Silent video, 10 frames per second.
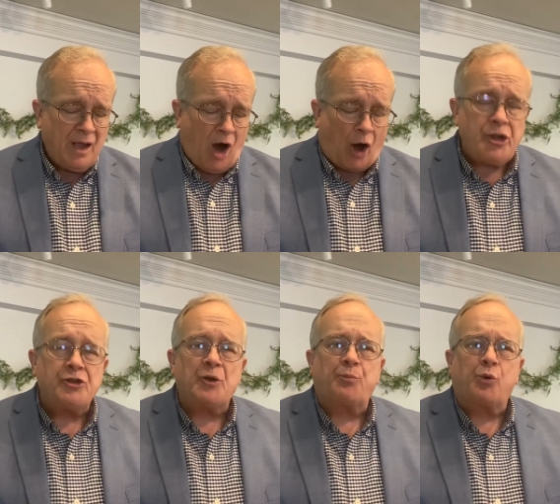Are you
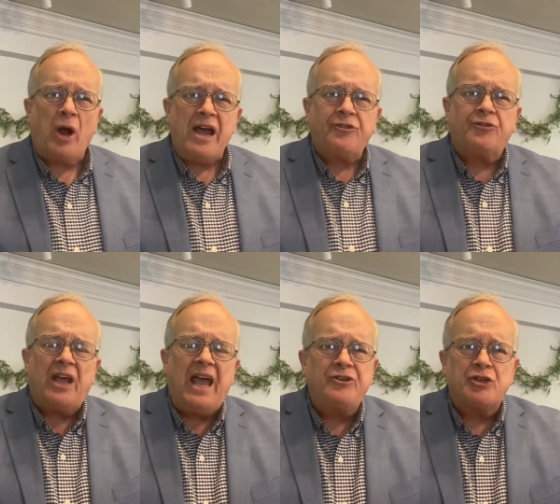depressed
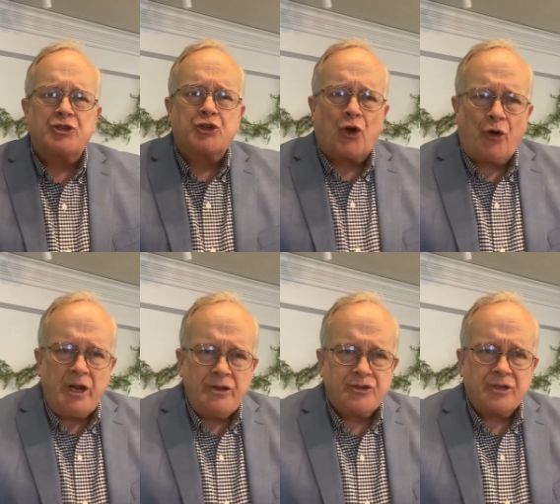and
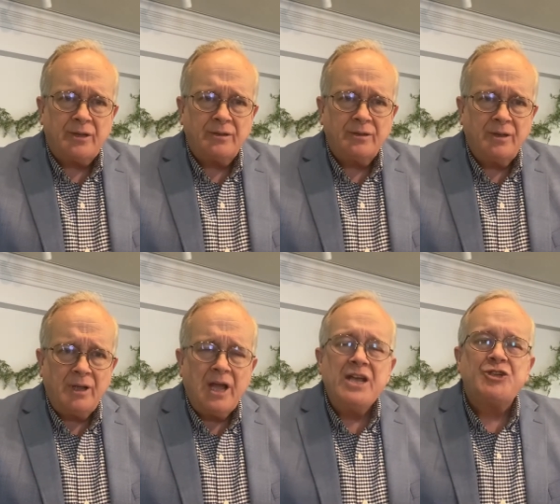discouraged?
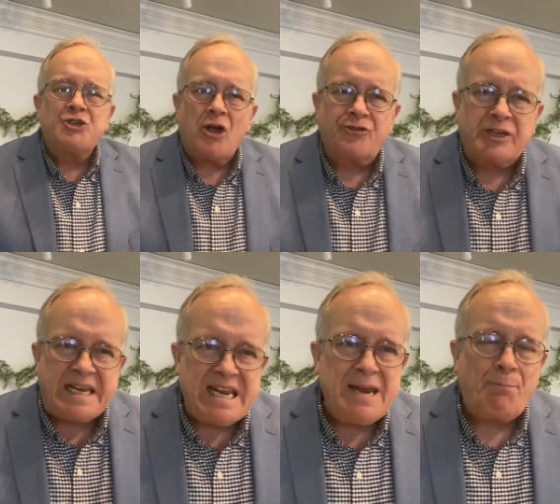Just
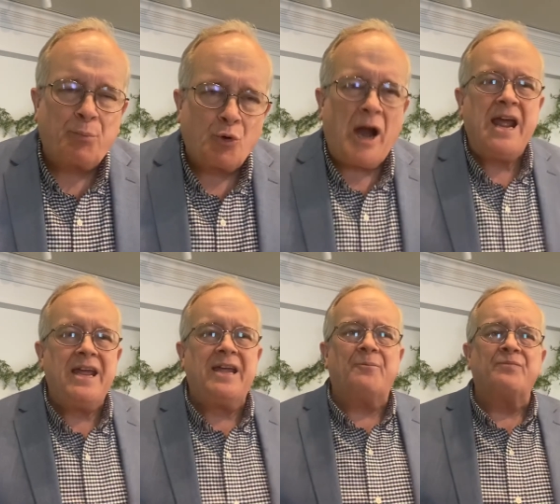keep
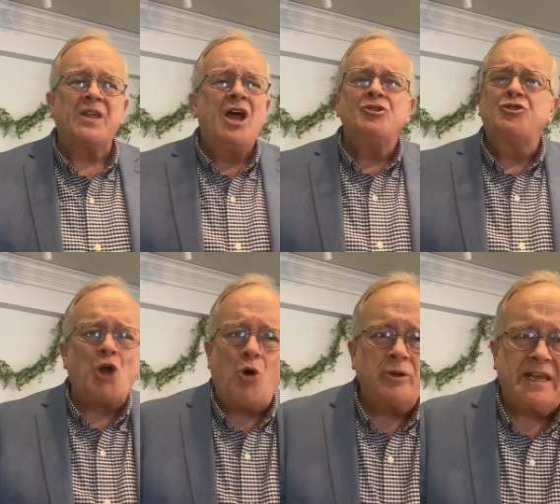praying.
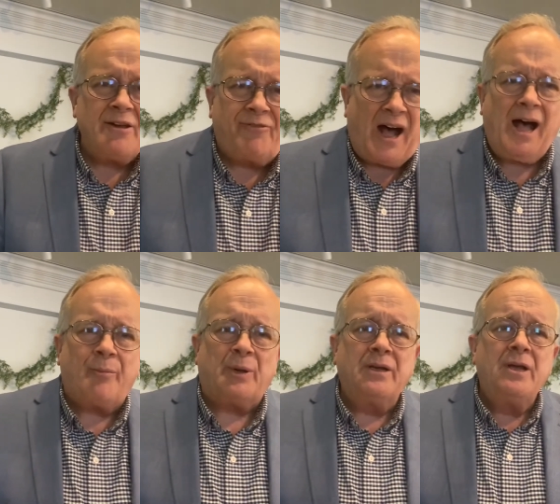Don't give
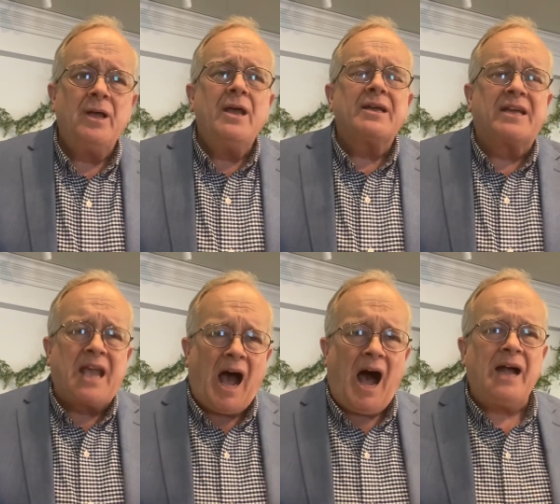up.
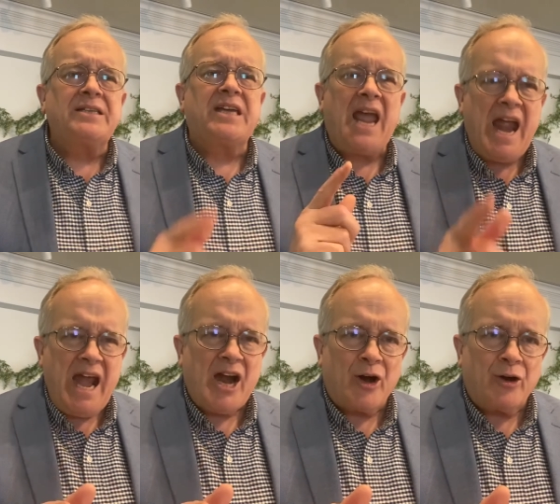God
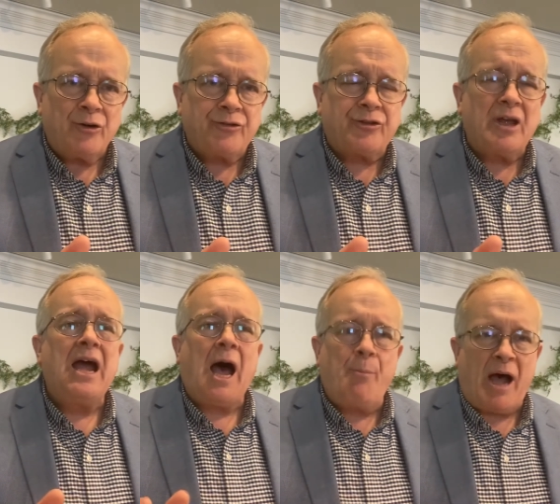cares
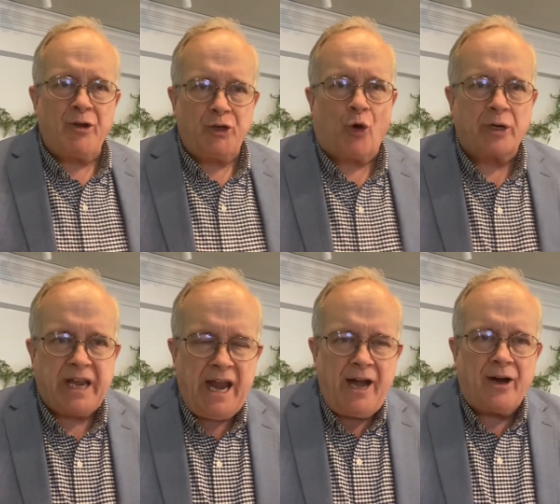about your
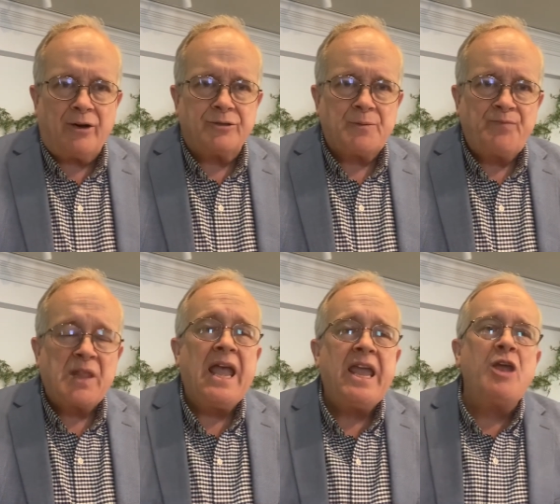cares.
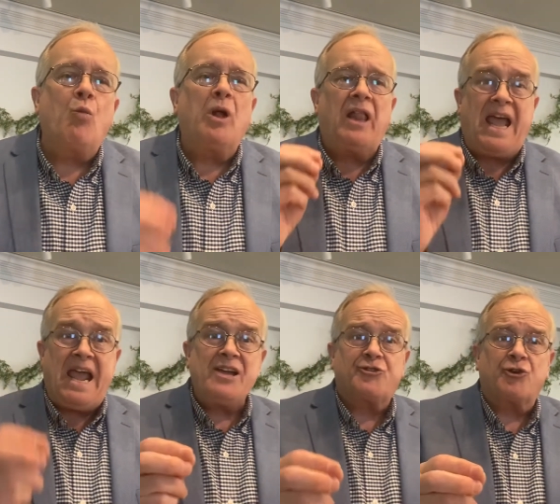He will
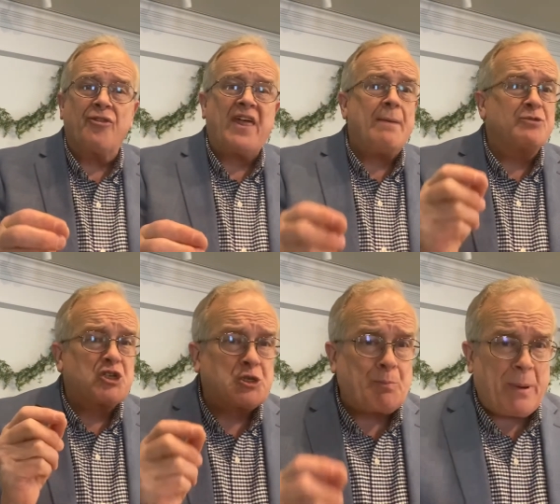answer them
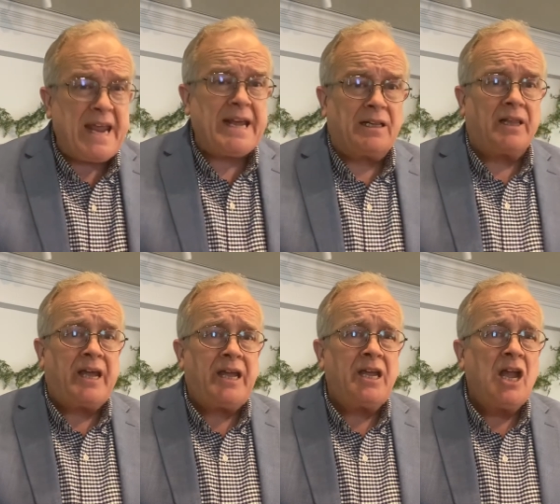
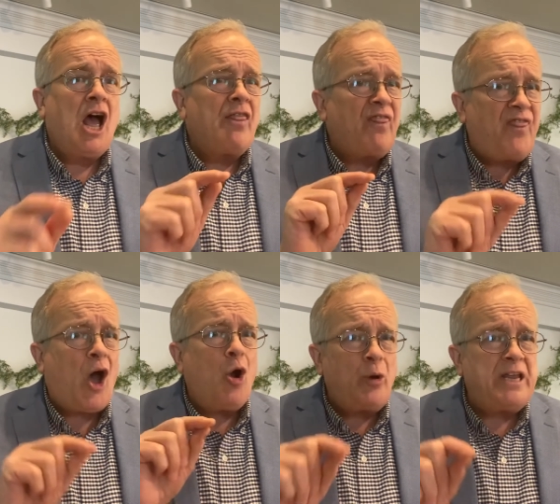speedily,
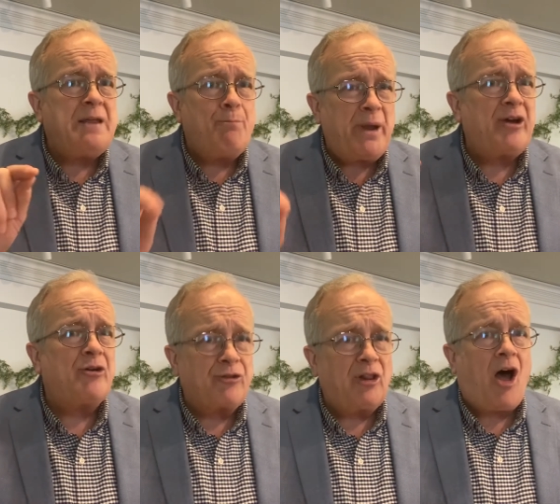though he
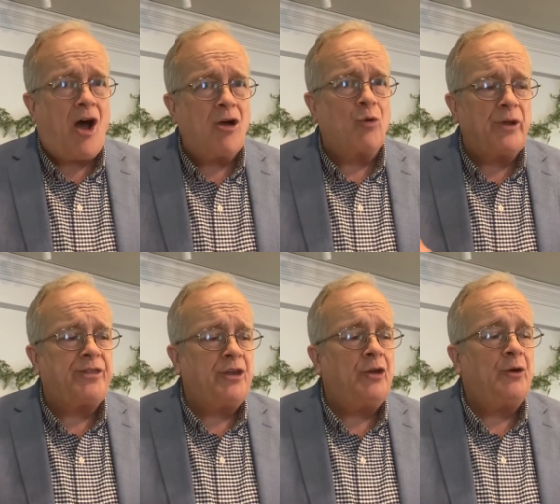bears long with
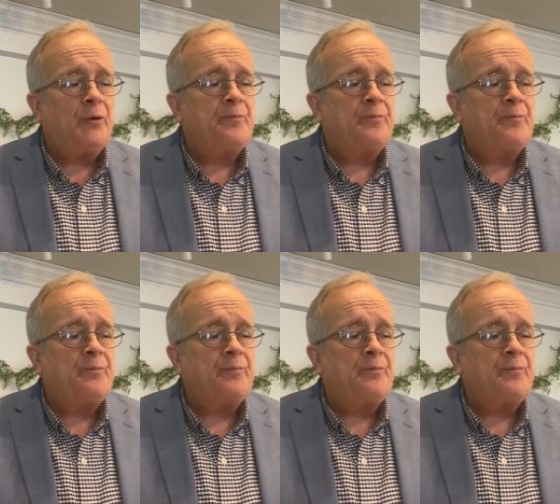you.